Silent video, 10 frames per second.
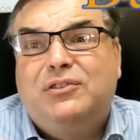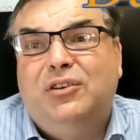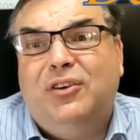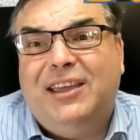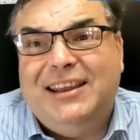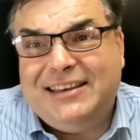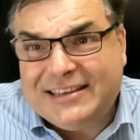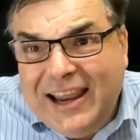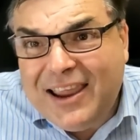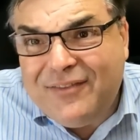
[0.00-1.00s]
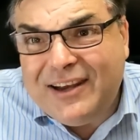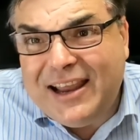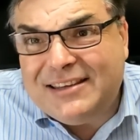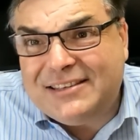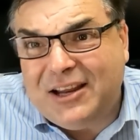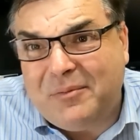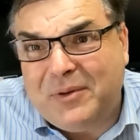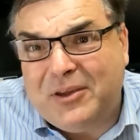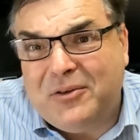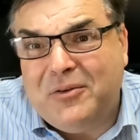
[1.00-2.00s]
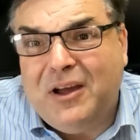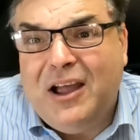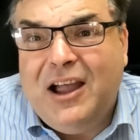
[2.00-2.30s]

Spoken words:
to look at David SW.